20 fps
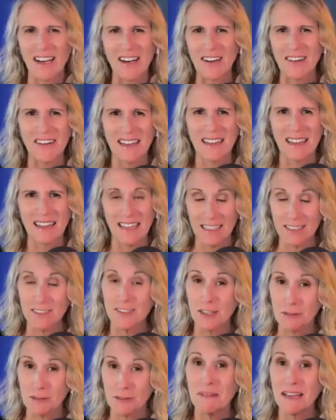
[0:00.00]
do that. Like they, it
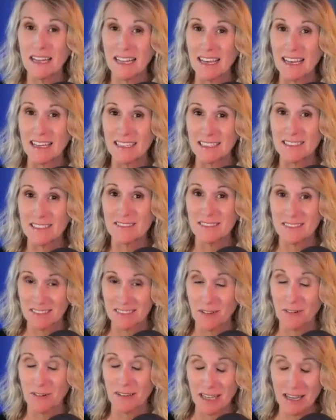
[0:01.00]
took they, a minute. They,
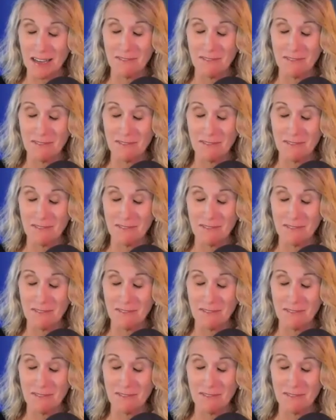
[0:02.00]
don't